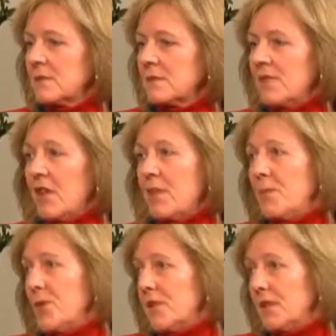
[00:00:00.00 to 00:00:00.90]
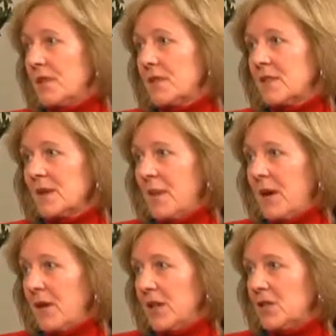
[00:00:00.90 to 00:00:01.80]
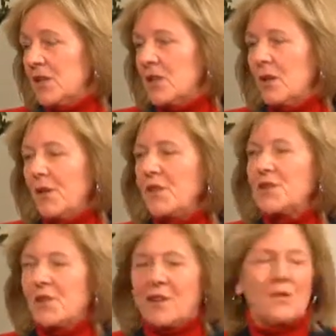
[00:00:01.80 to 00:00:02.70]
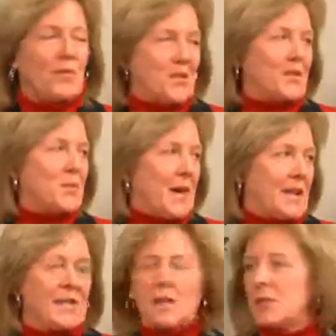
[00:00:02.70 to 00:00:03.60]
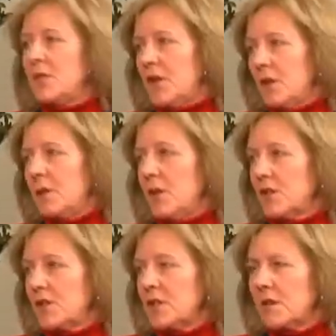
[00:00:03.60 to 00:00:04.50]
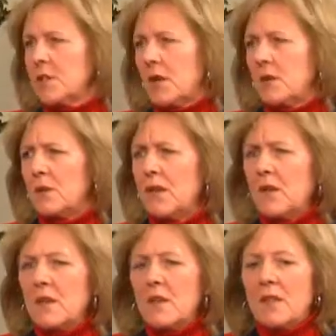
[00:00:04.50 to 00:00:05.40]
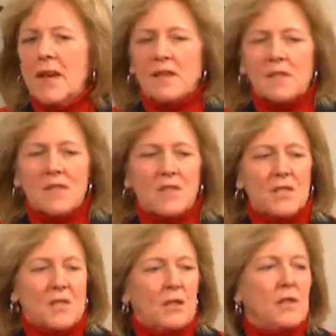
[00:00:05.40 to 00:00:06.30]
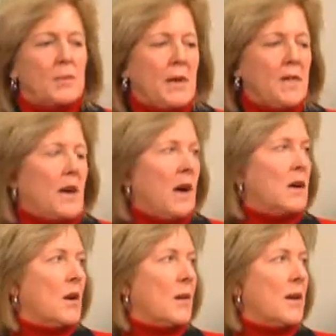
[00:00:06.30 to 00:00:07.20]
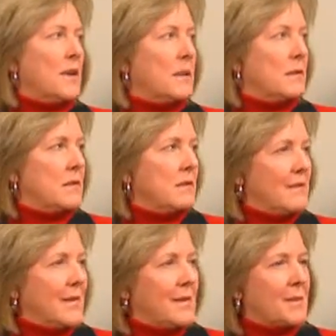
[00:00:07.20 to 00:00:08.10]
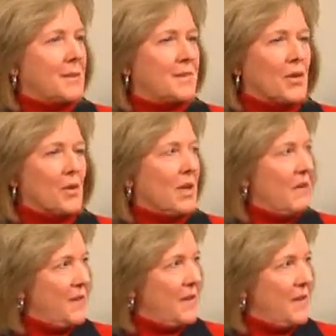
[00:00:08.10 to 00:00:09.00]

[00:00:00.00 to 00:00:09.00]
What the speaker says: very burdened about it. She told the story in retrospect, and it was very emotional. So that concern about the ongoing grief